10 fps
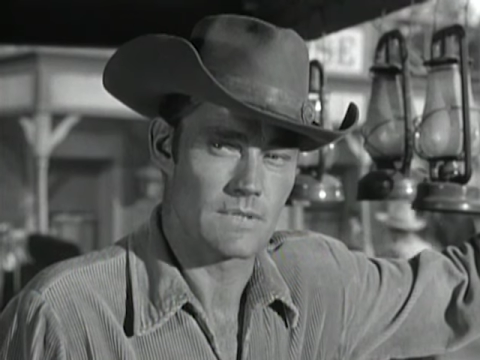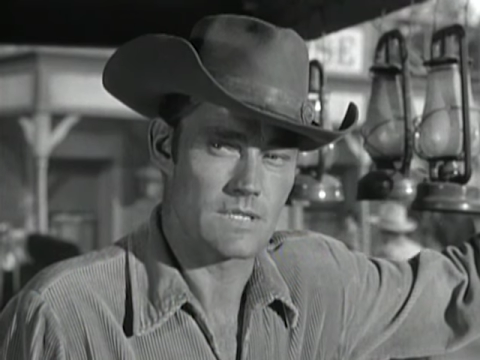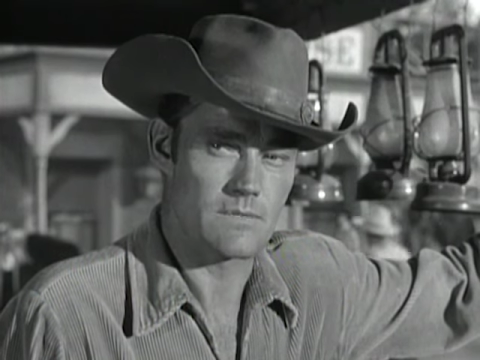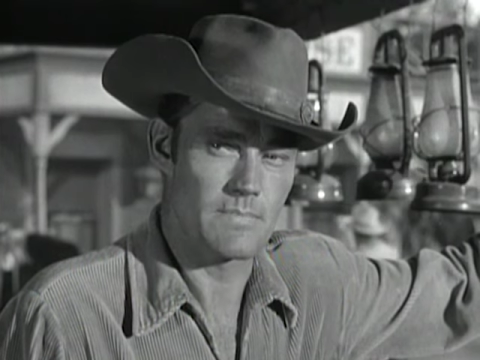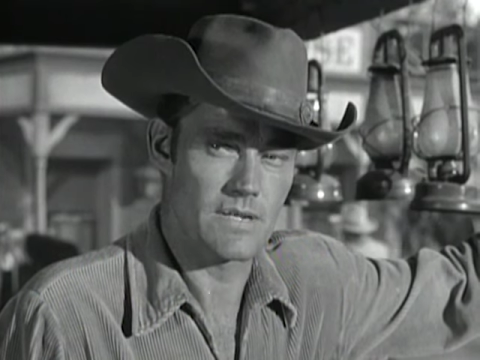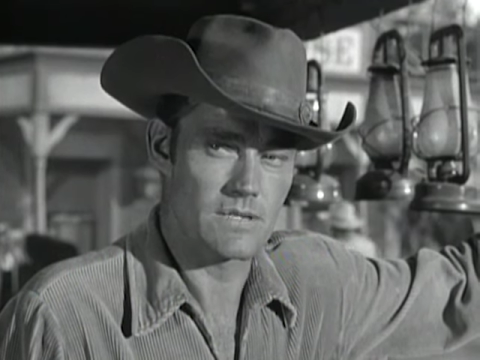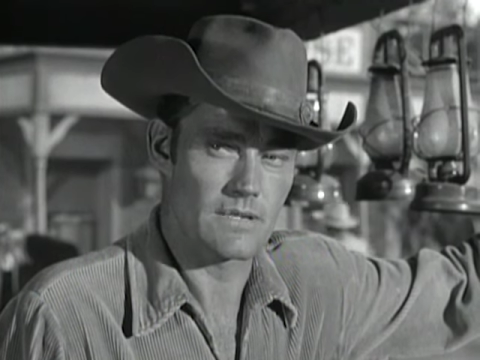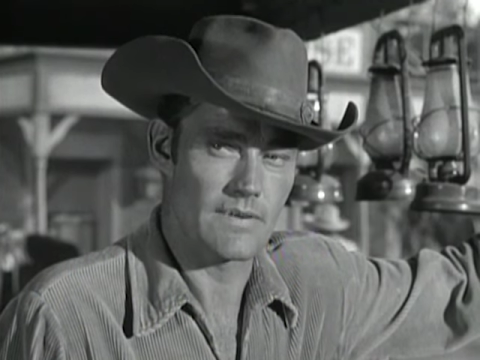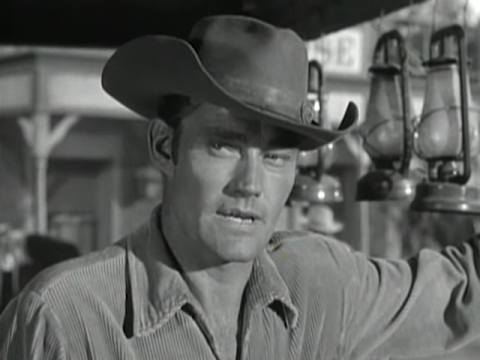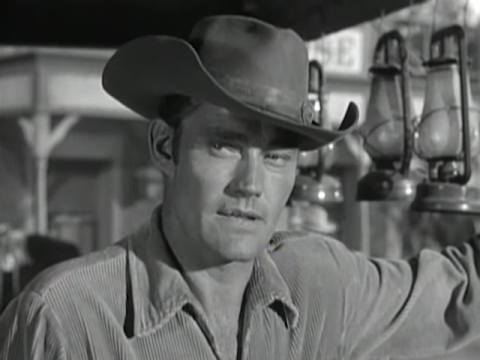Especially
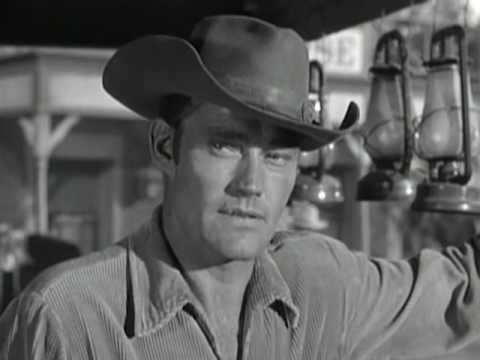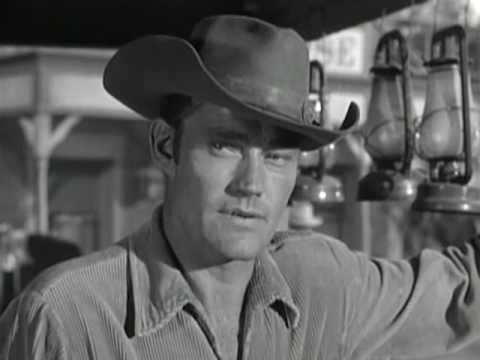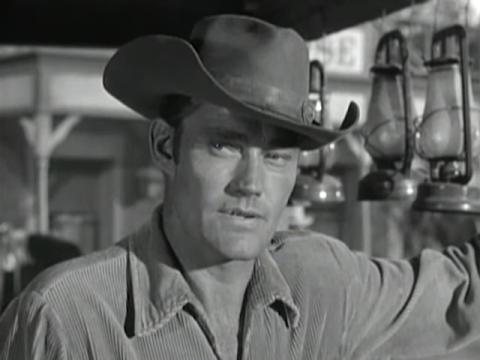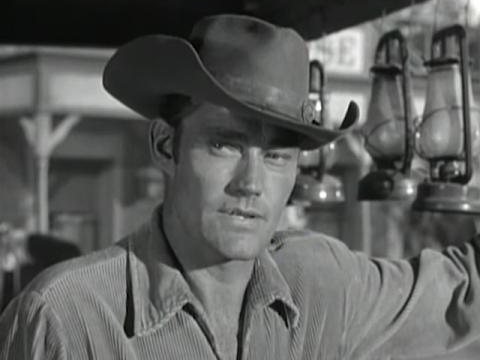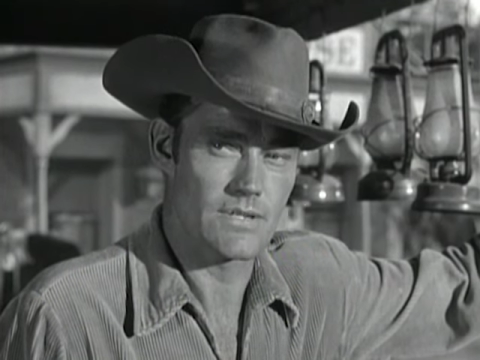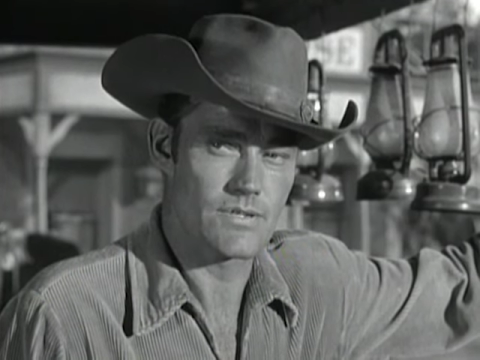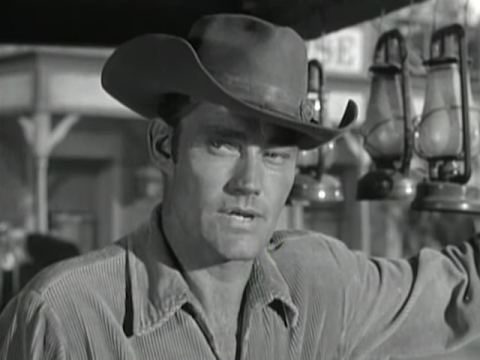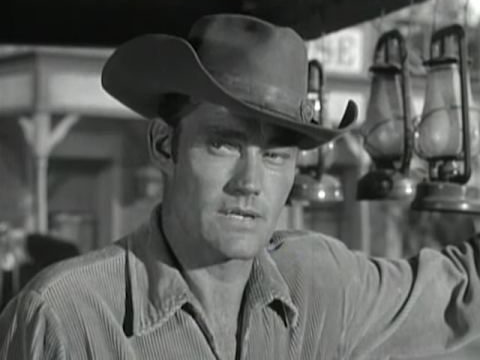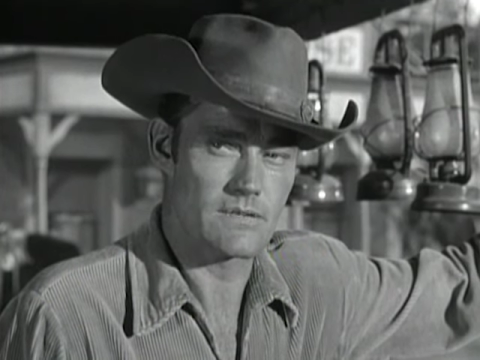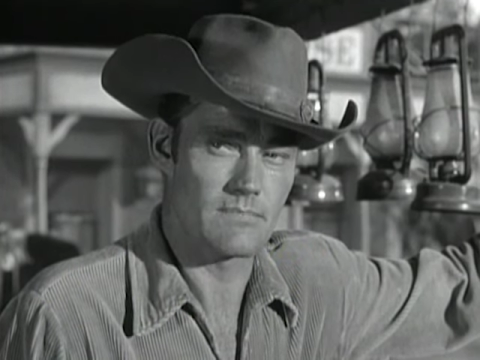if he had 13
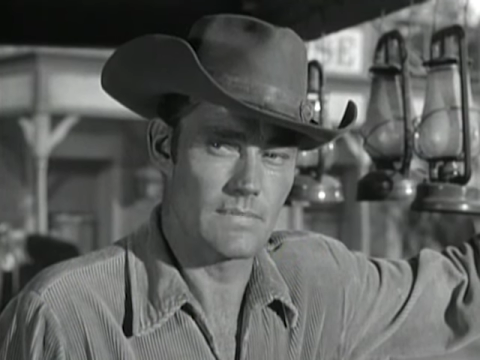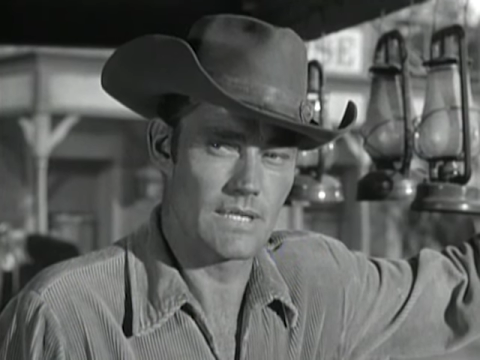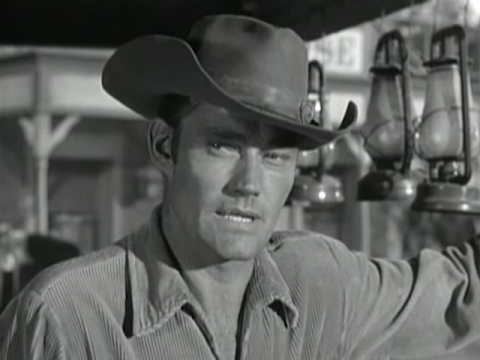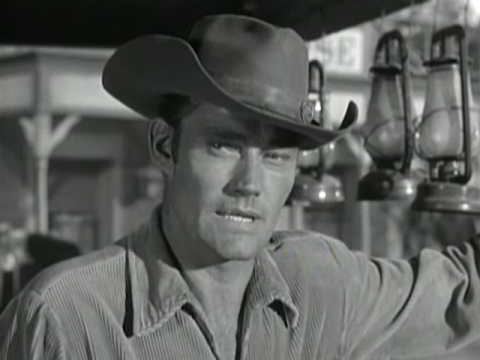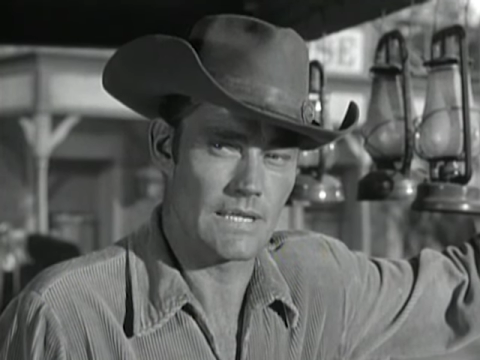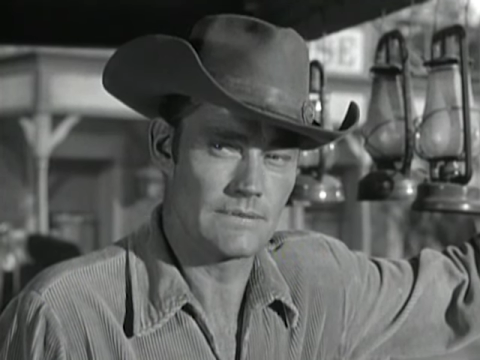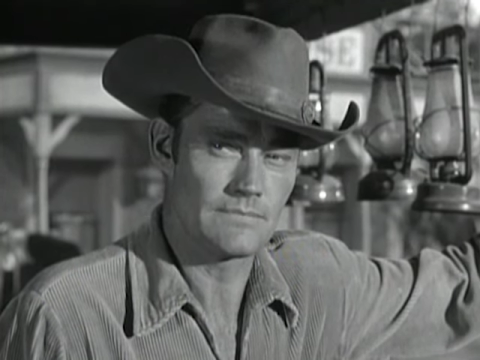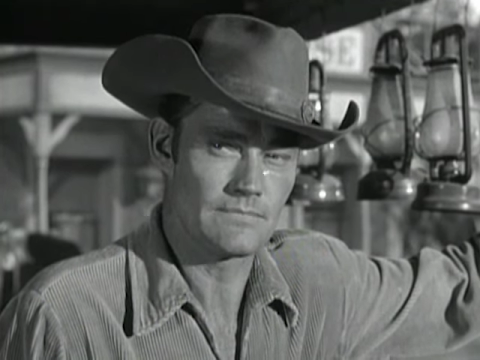shares of money to get.